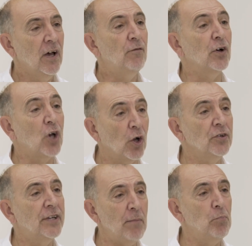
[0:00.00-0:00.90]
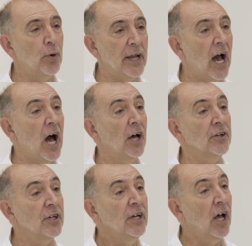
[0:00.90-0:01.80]
for contemporary
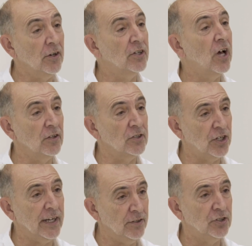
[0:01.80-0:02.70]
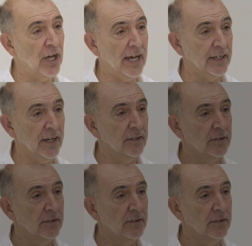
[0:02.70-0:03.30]
art and culture in China.